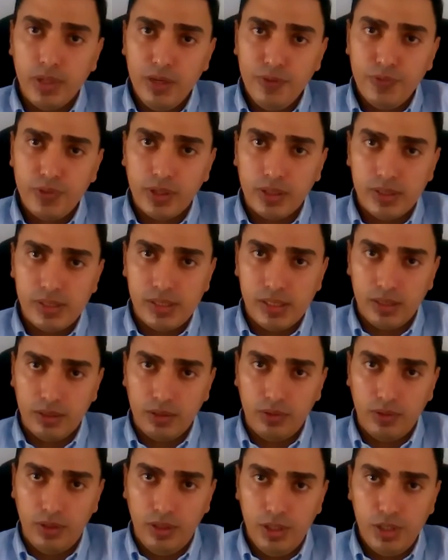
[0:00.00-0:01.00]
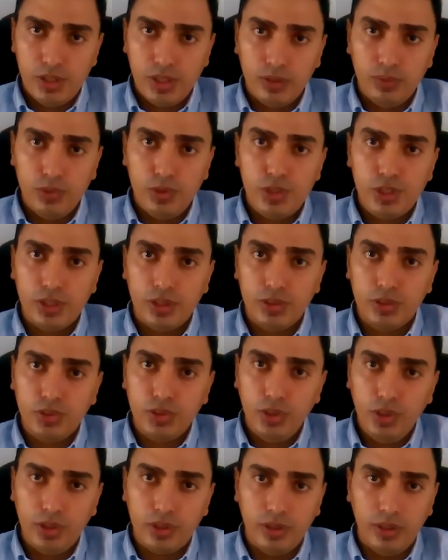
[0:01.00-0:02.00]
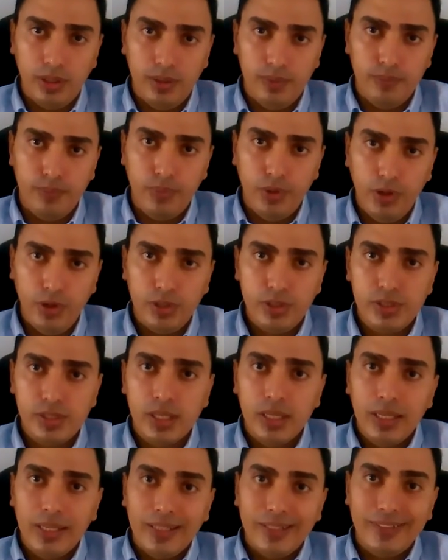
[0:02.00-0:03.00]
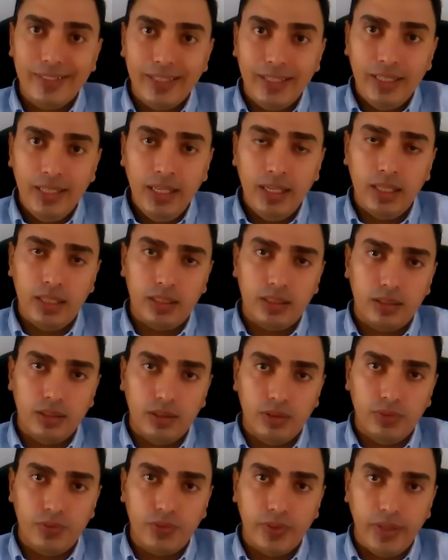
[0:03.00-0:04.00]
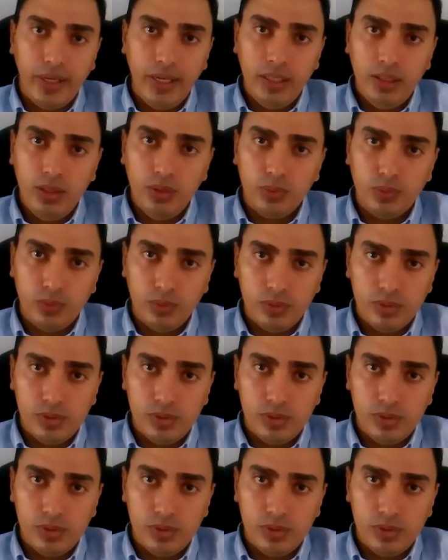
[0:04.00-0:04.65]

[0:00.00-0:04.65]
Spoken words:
the peripheral circulation, which in turn impairs the healing of any